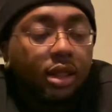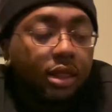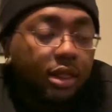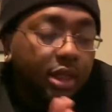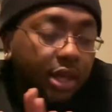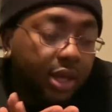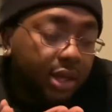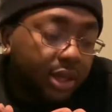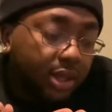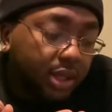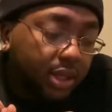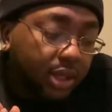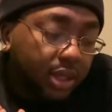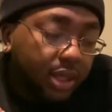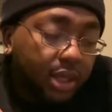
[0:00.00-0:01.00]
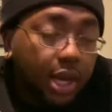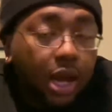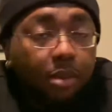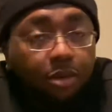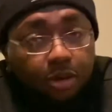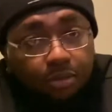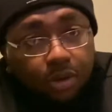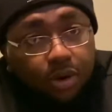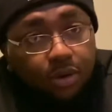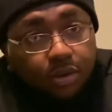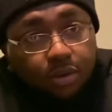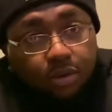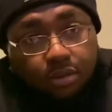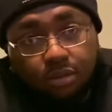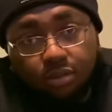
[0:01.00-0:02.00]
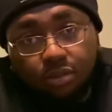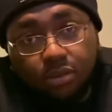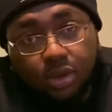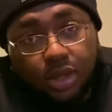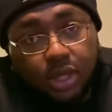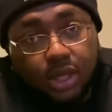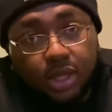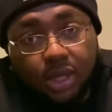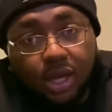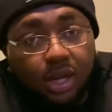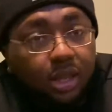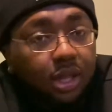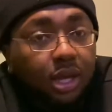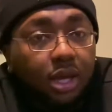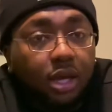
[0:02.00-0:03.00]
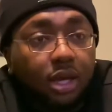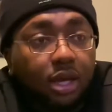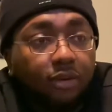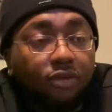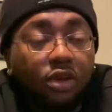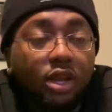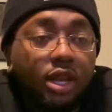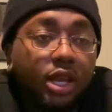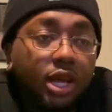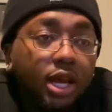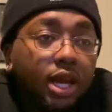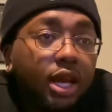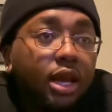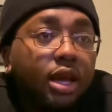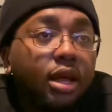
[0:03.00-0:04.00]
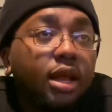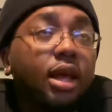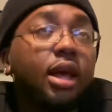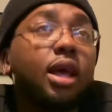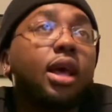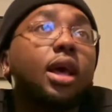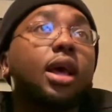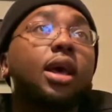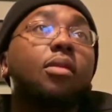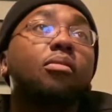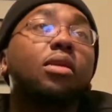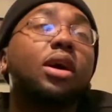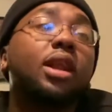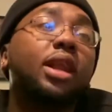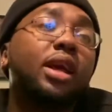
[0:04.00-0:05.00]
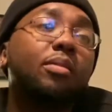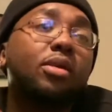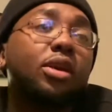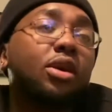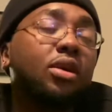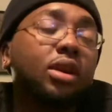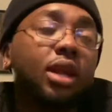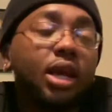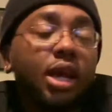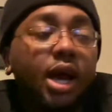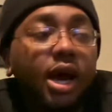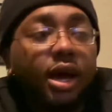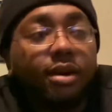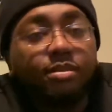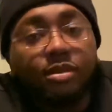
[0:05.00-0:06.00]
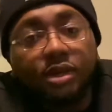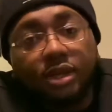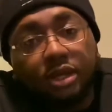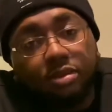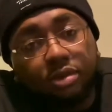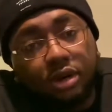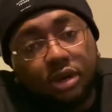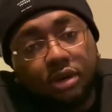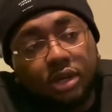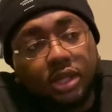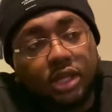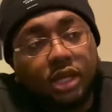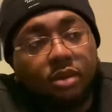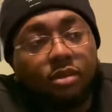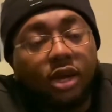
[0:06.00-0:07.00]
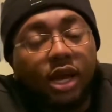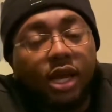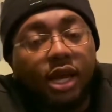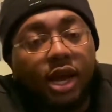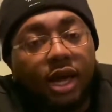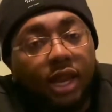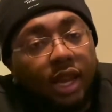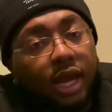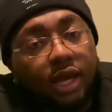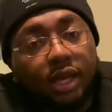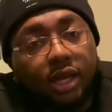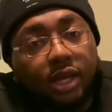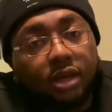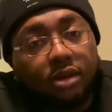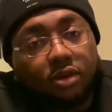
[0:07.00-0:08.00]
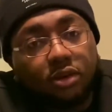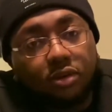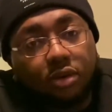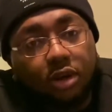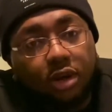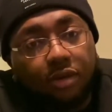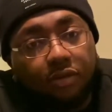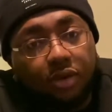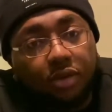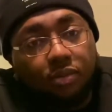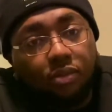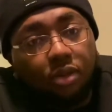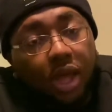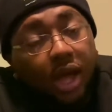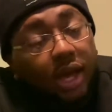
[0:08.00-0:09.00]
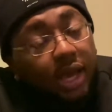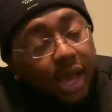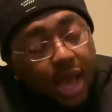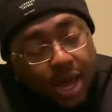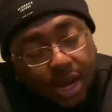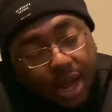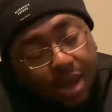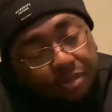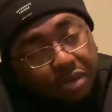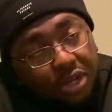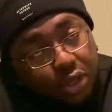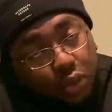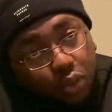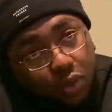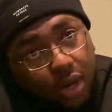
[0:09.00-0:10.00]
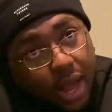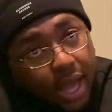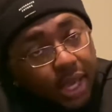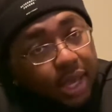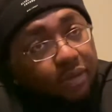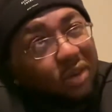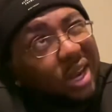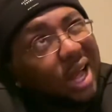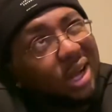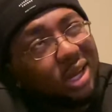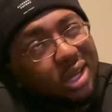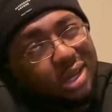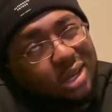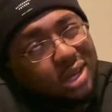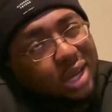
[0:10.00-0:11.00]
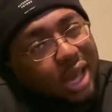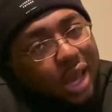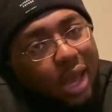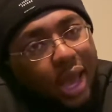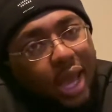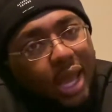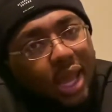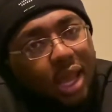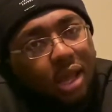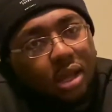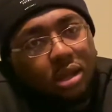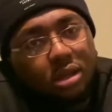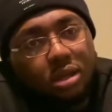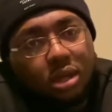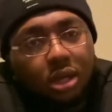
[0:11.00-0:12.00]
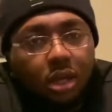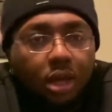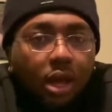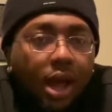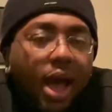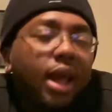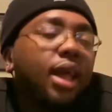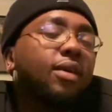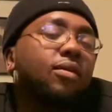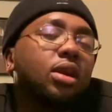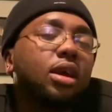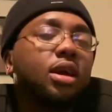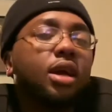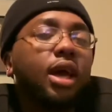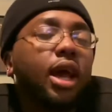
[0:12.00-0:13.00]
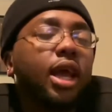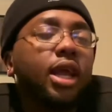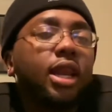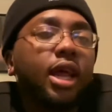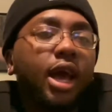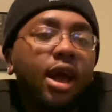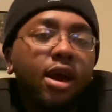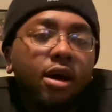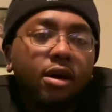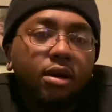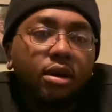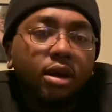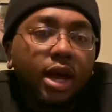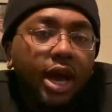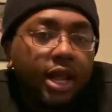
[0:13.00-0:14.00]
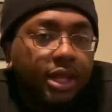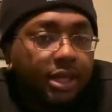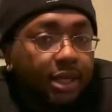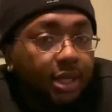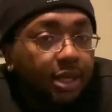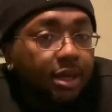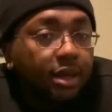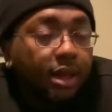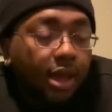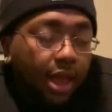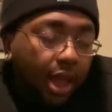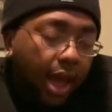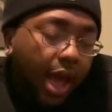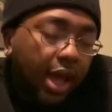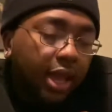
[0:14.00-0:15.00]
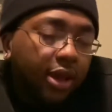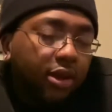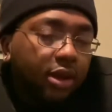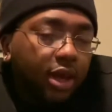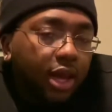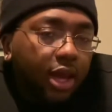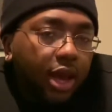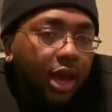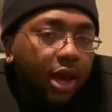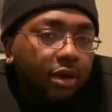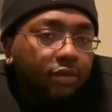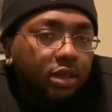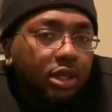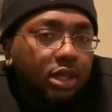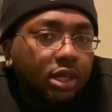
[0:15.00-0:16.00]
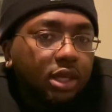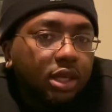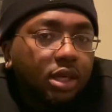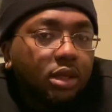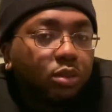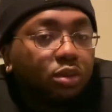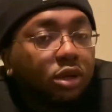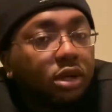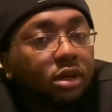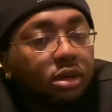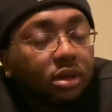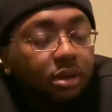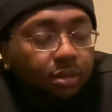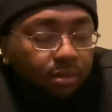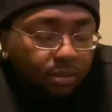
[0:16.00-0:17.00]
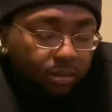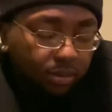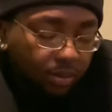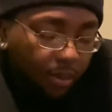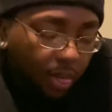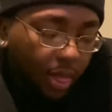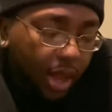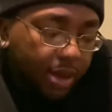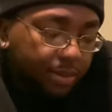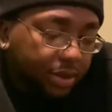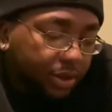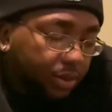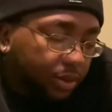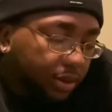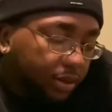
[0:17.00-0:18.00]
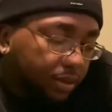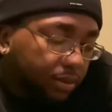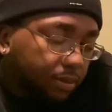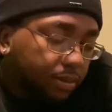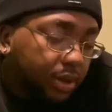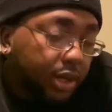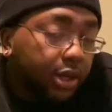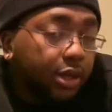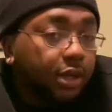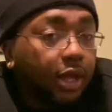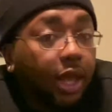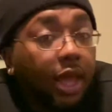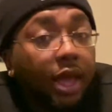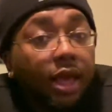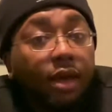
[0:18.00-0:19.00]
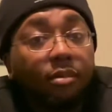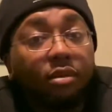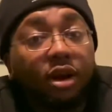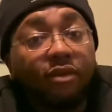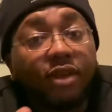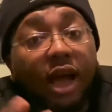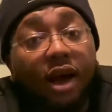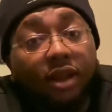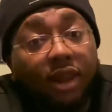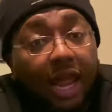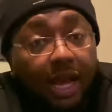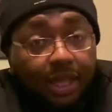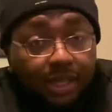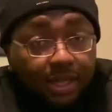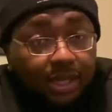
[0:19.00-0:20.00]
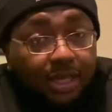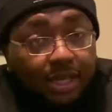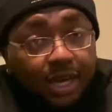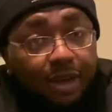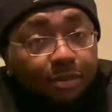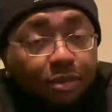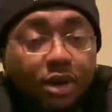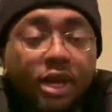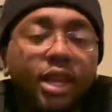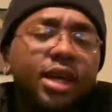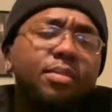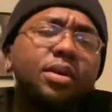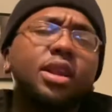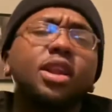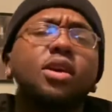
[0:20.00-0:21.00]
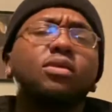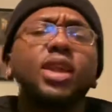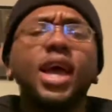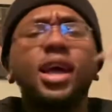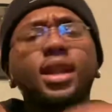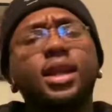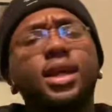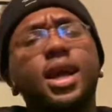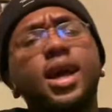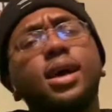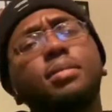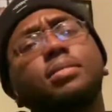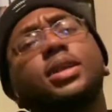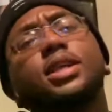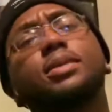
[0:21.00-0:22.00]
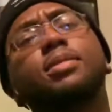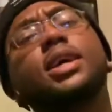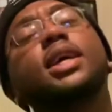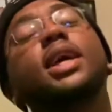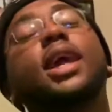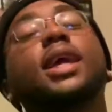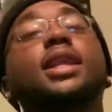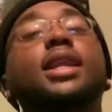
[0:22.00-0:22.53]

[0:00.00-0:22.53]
this salmon bowl TikTok thing? If you did, bro, let me know in the comments, bro, and tell me how y'all like it or whatever. I mess with it. I give it a good 8.5 out of 10. I give it a good 8.5 out of 10. It's pretty good. I mess with it. But, bro, if y'all like this jump, bro, let me know down in the comments, man. And